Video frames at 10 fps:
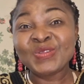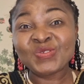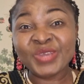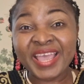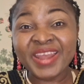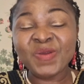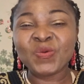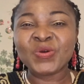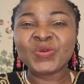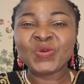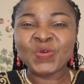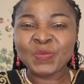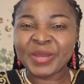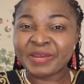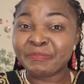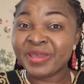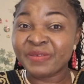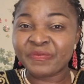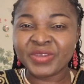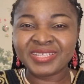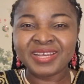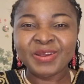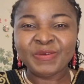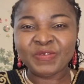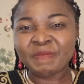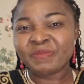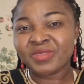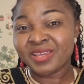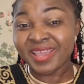to anyone who might benefit from